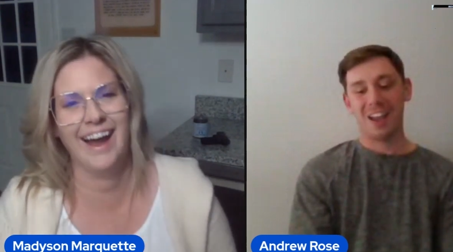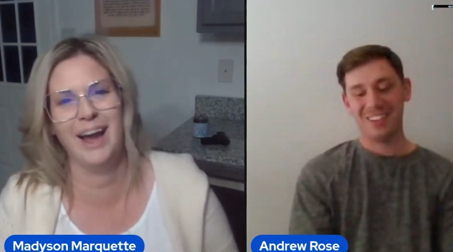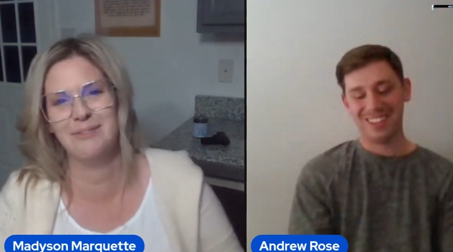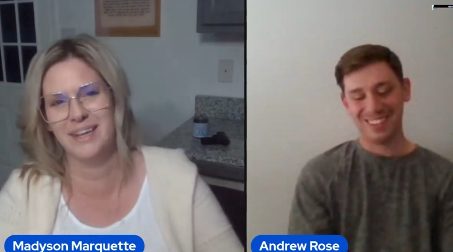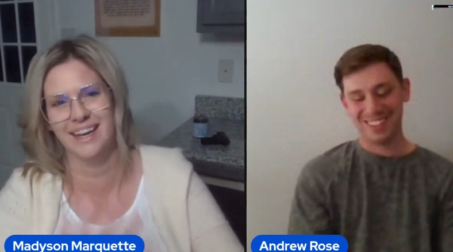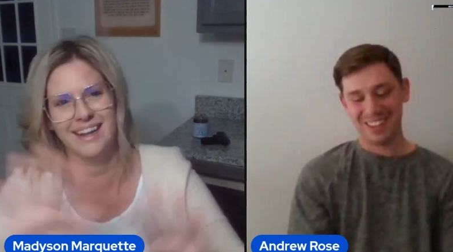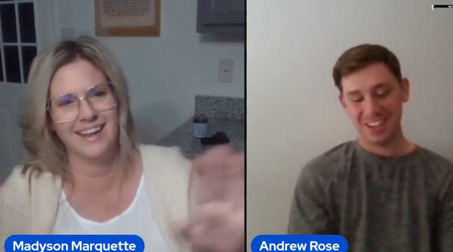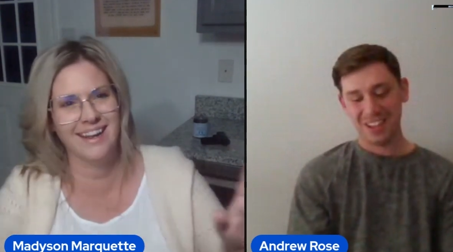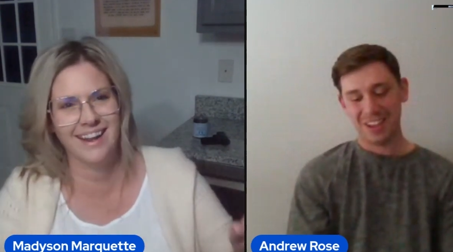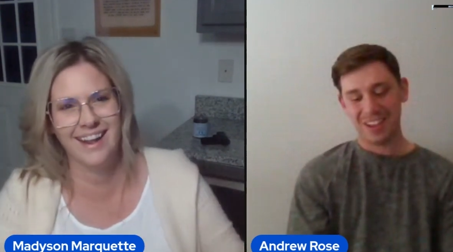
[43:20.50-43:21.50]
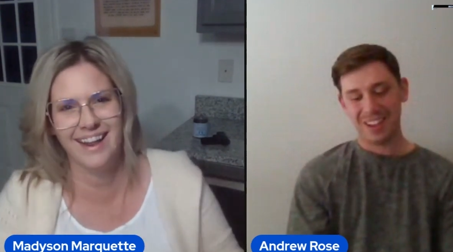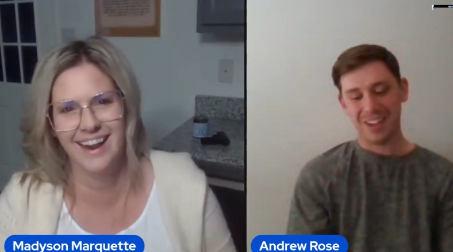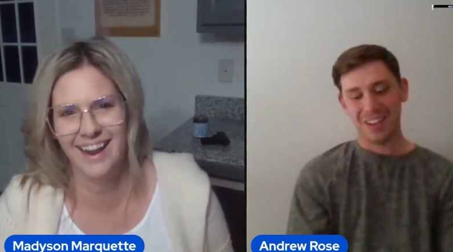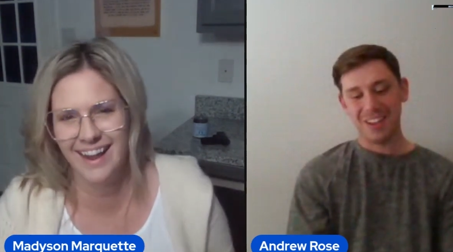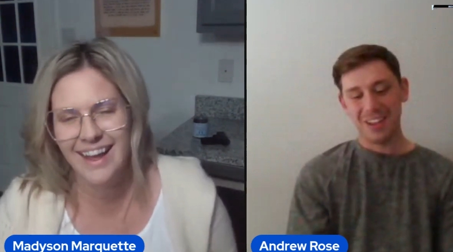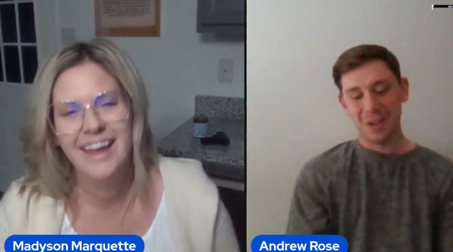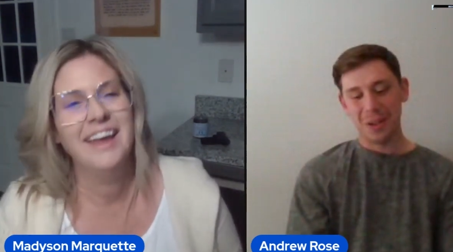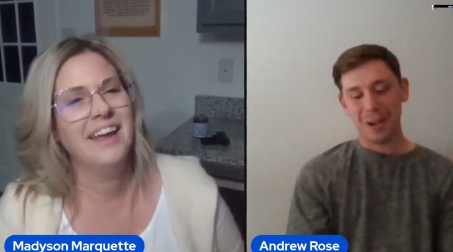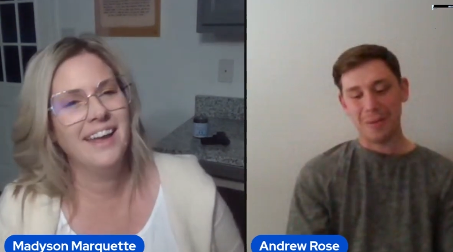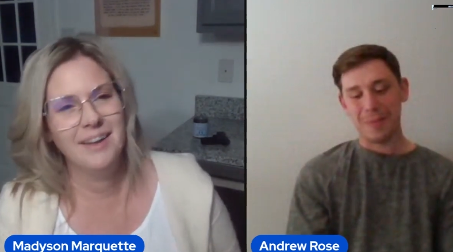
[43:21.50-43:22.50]
Speaker 1: I'm kidding.
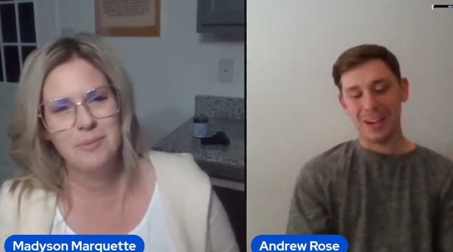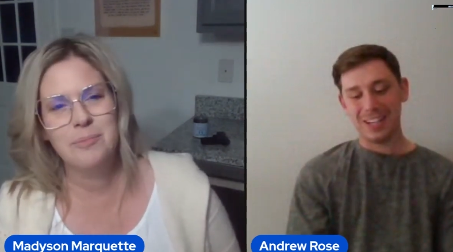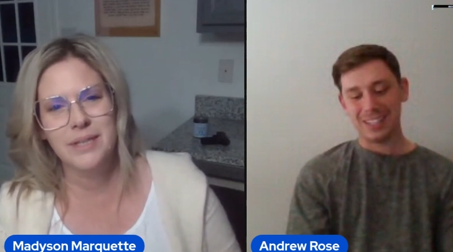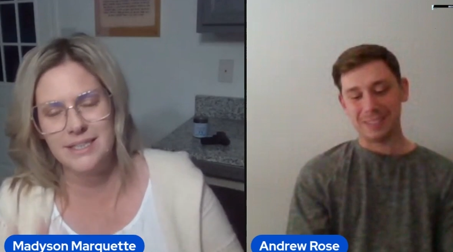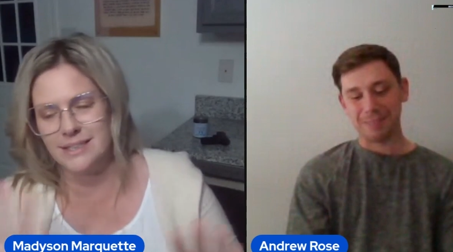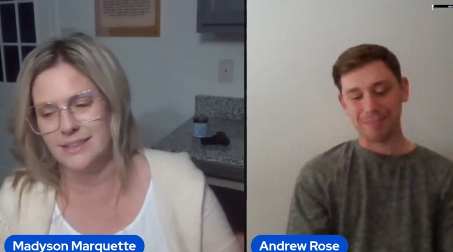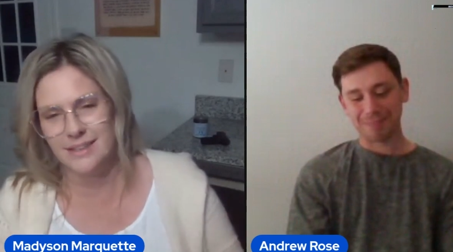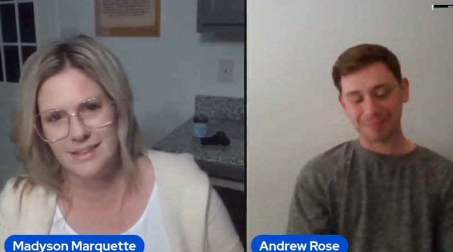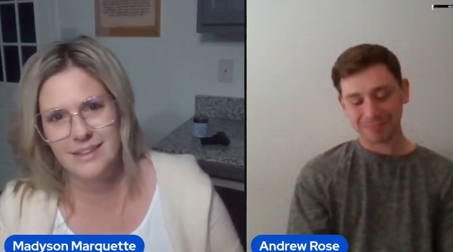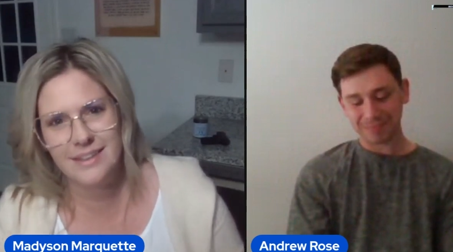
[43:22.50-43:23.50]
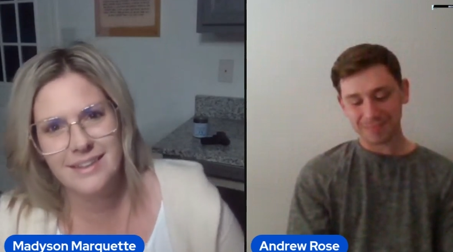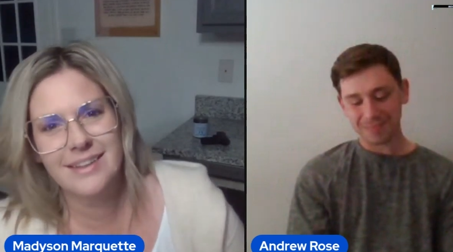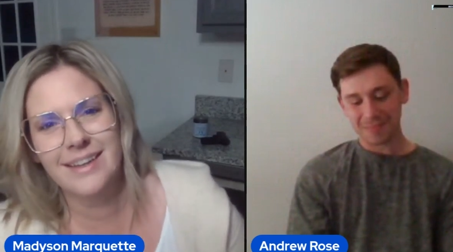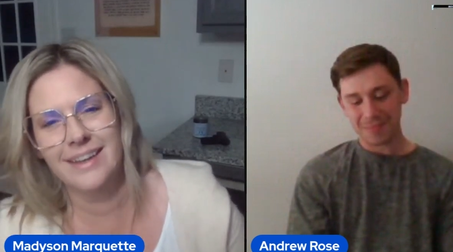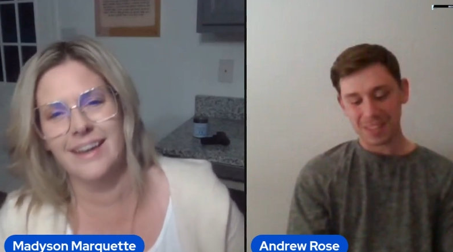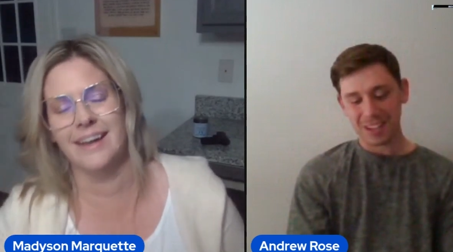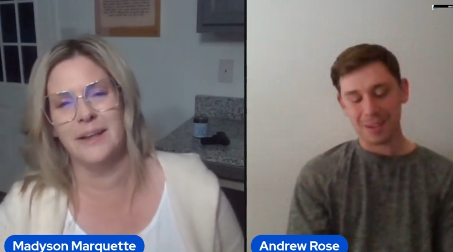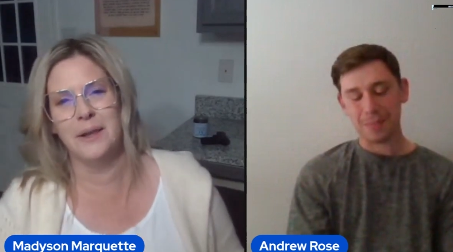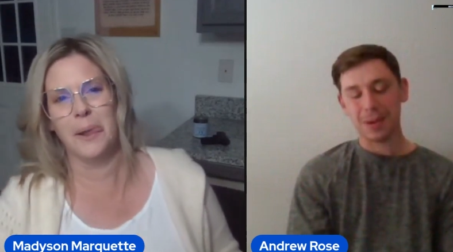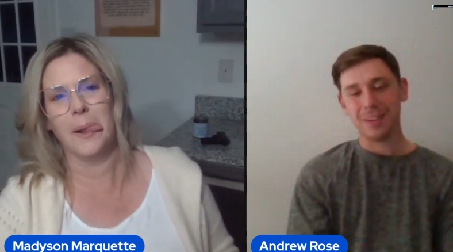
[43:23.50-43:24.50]
Speaker 2: Yeah. yeah my um,
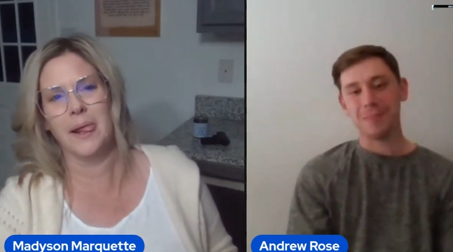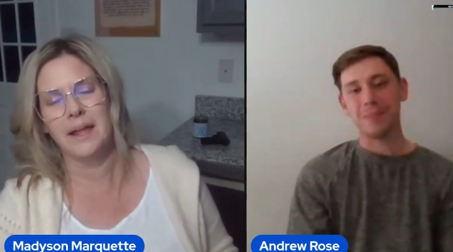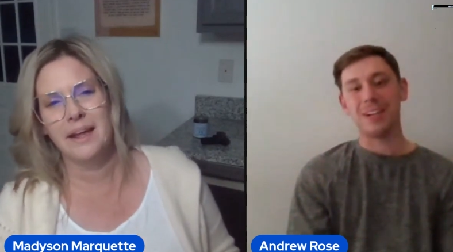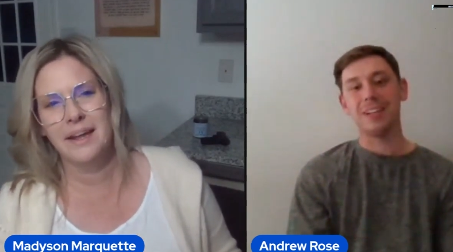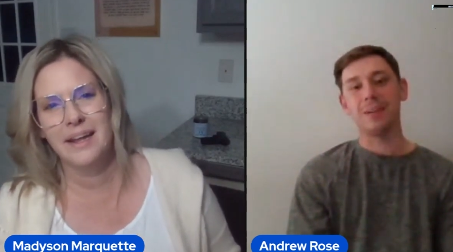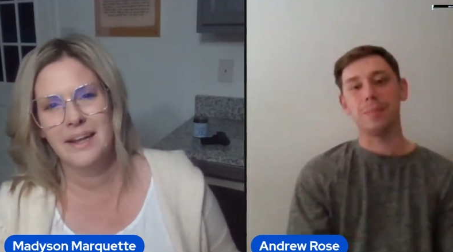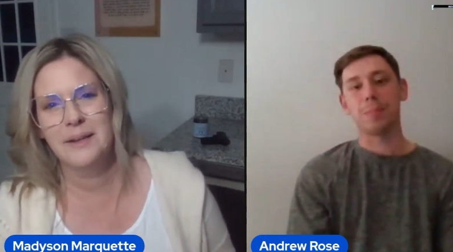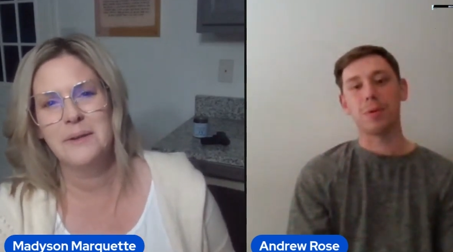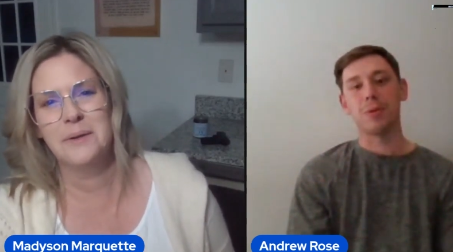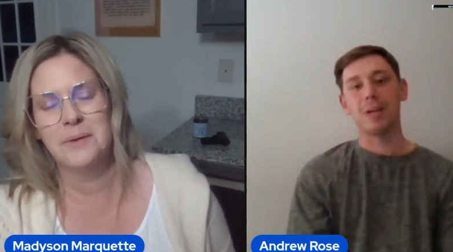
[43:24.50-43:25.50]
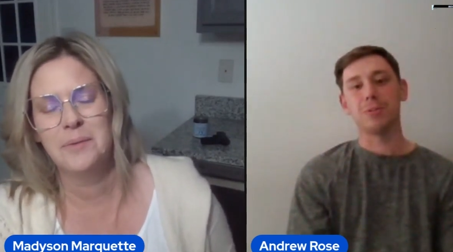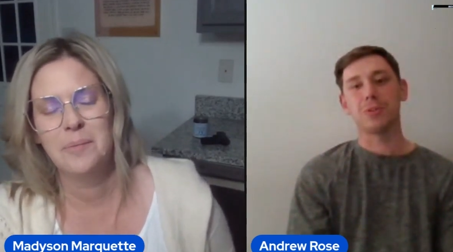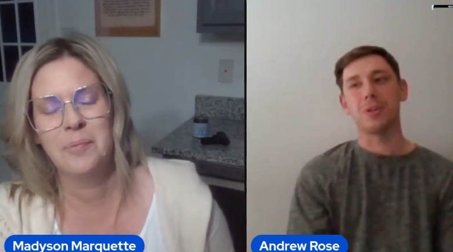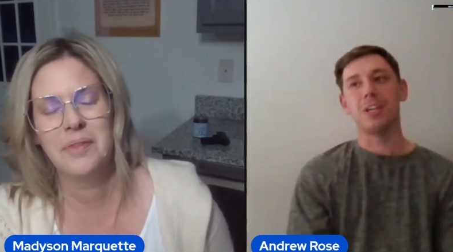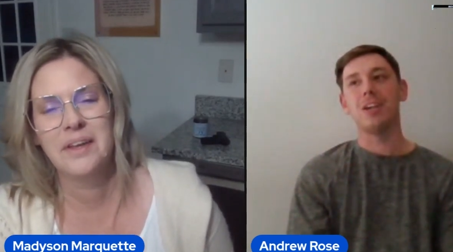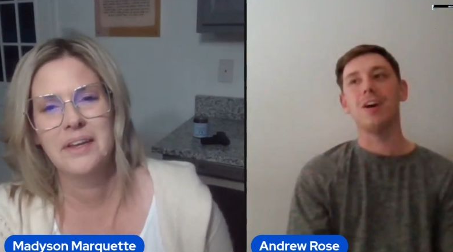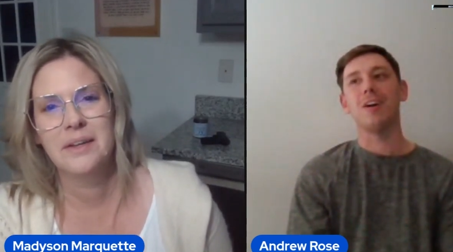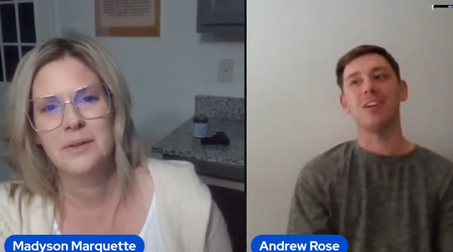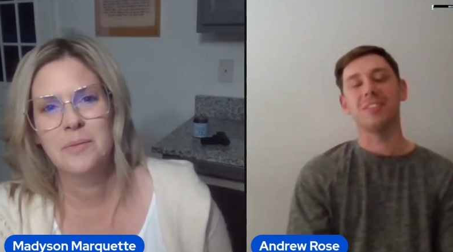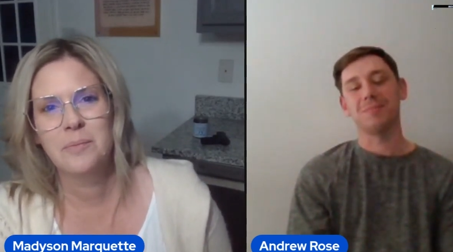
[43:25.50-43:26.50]
yeah, my my uh, my pronouns are
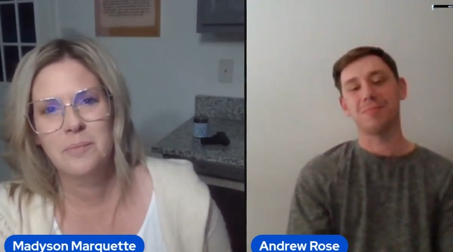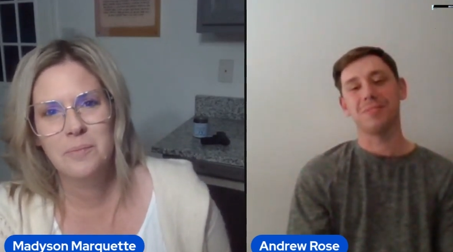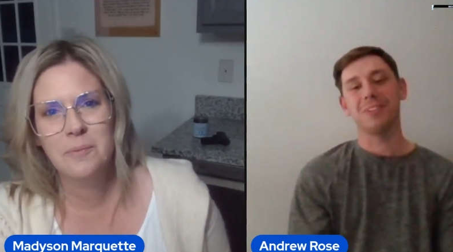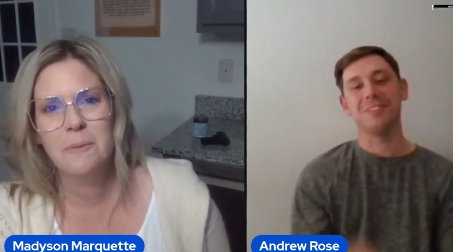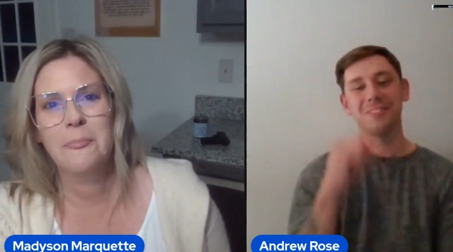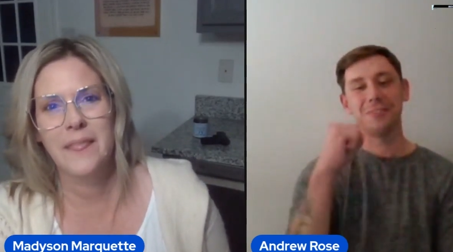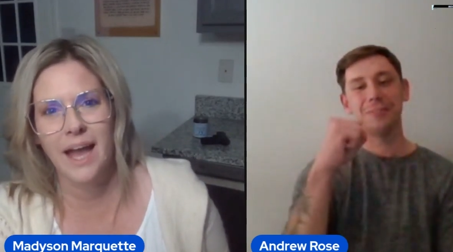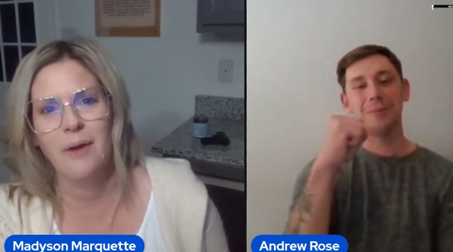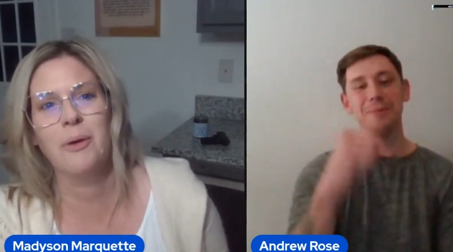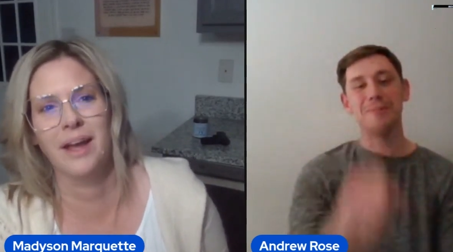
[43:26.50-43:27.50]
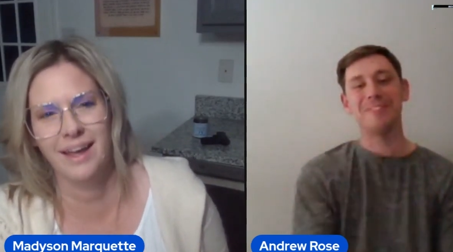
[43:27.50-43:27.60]
yeehaw.
Speaker 1: Yeah,